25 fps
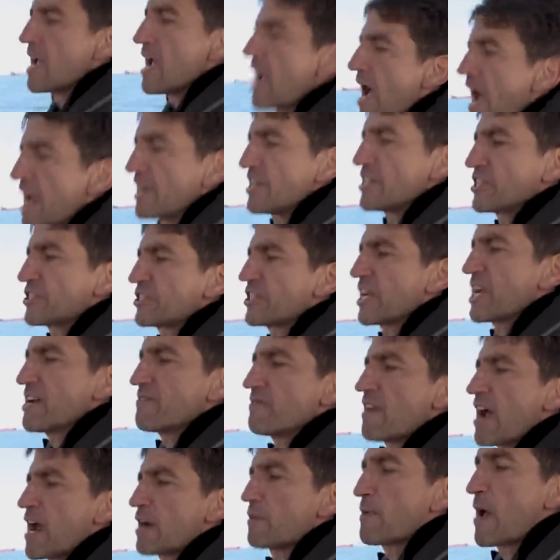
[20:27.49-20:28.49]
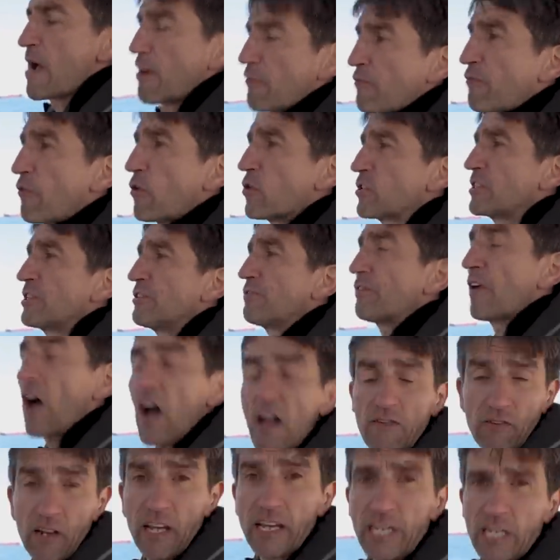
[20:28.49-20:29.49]
and you're seeing around about
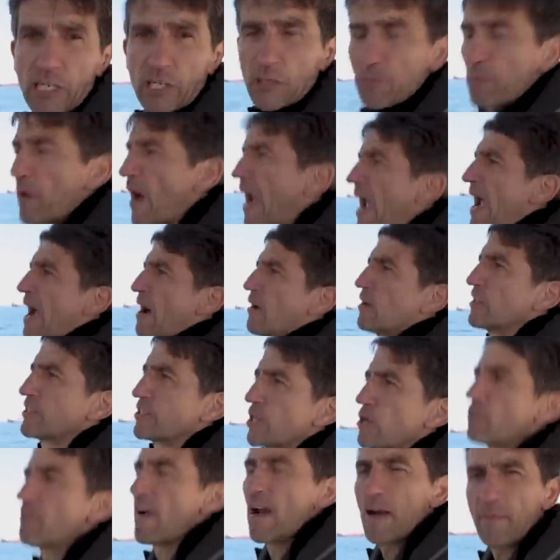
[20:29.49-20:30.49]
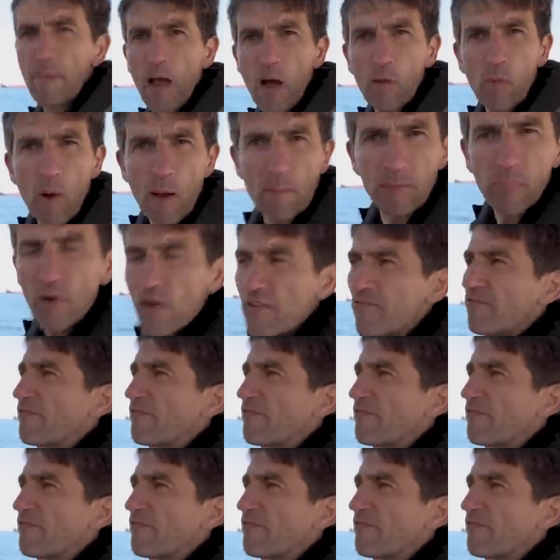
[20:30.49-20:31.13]
forty-five litres per hour, so around about one point